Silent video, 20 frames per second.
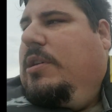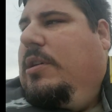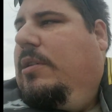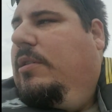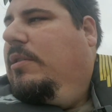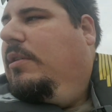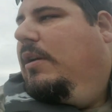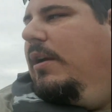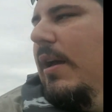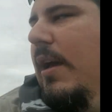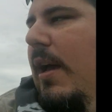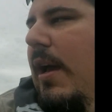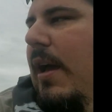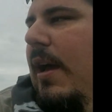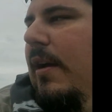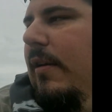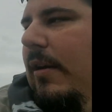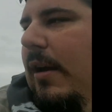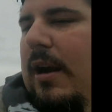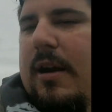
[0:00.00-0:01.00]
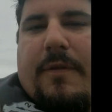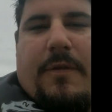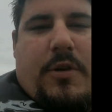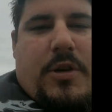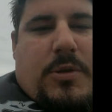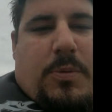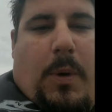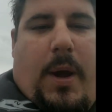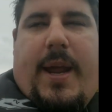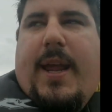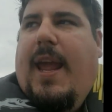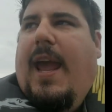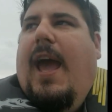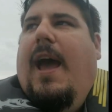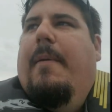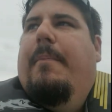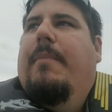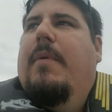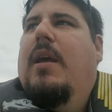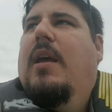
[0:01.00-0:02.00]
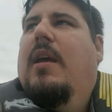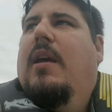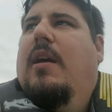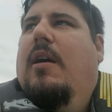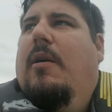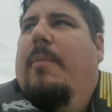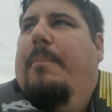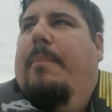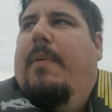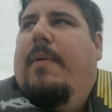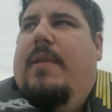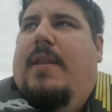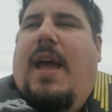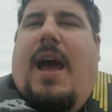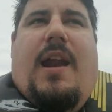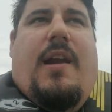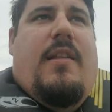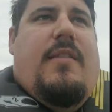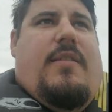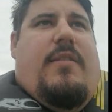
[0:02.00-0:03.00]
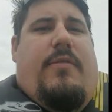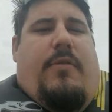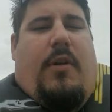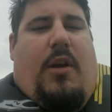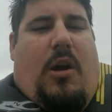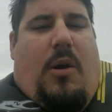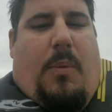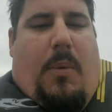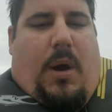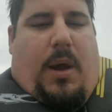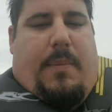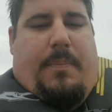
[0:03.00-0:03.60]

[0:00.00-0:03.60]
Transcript: I've got our first white cap, but down to the 301.